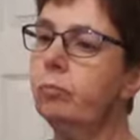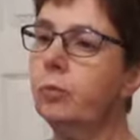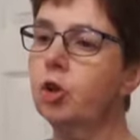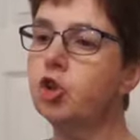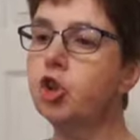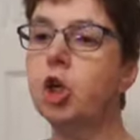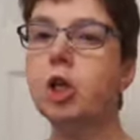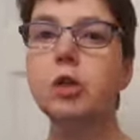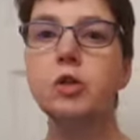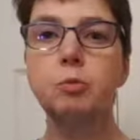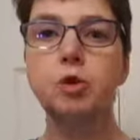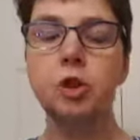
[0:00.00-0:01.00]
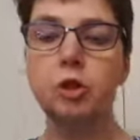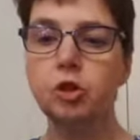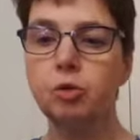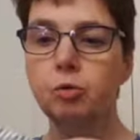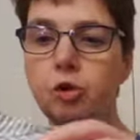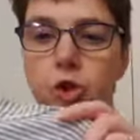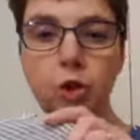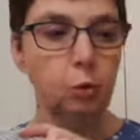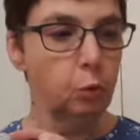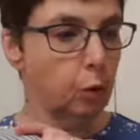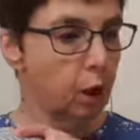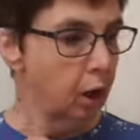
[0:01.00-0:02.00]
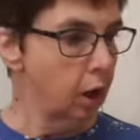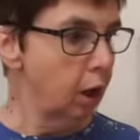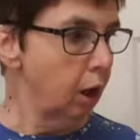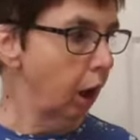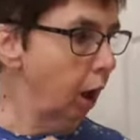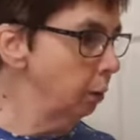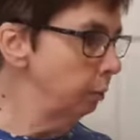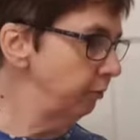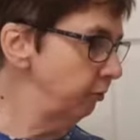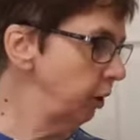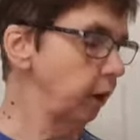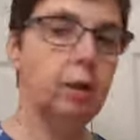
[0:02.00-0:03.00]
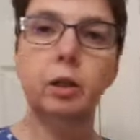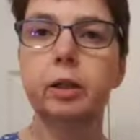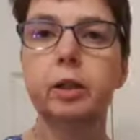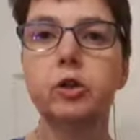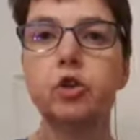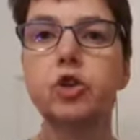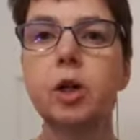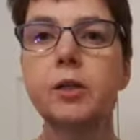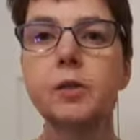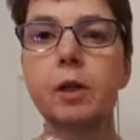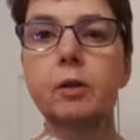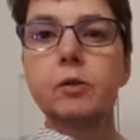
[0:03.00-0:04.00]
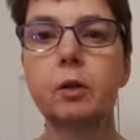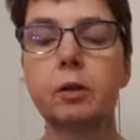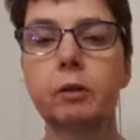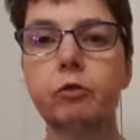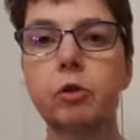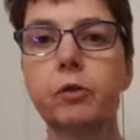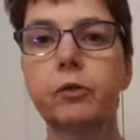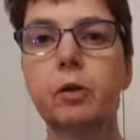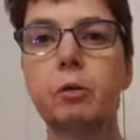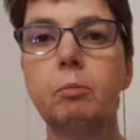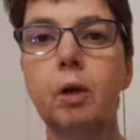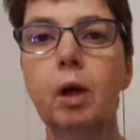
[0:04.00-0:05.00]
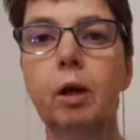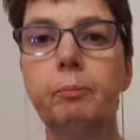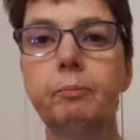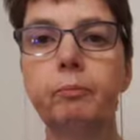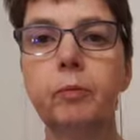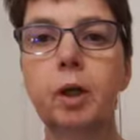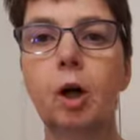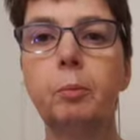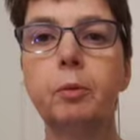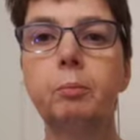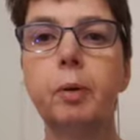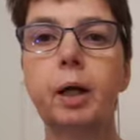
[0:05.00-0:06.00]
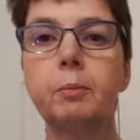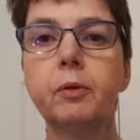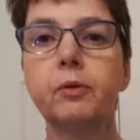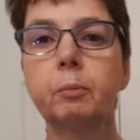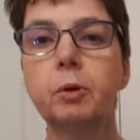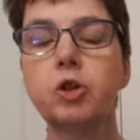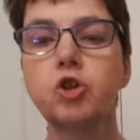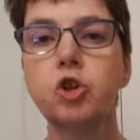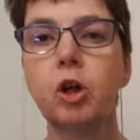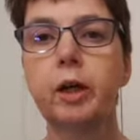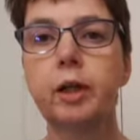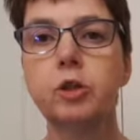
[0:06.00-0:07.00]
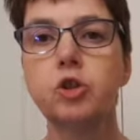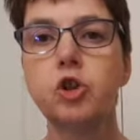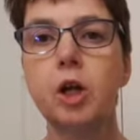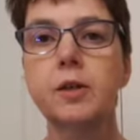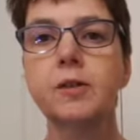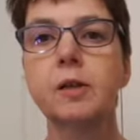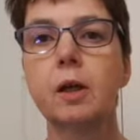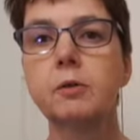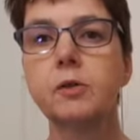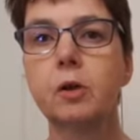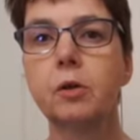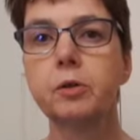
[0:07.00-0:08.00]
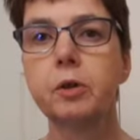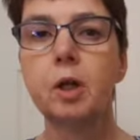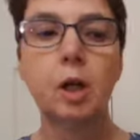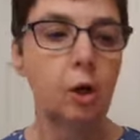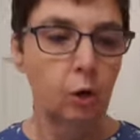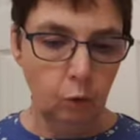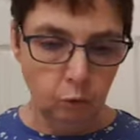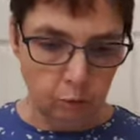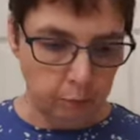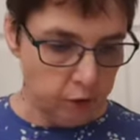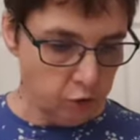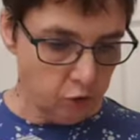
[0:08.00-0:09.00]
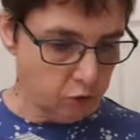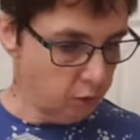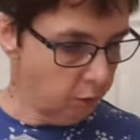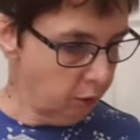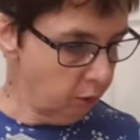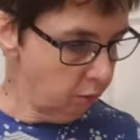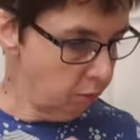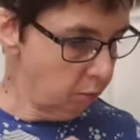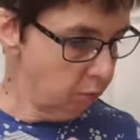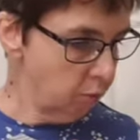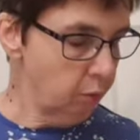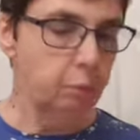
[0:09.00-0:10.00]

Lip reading: shirt, which I shall do. Hopefully I can trace those on. I've got some carbon paper, so I'm going to try and trace those on, or I might just do it with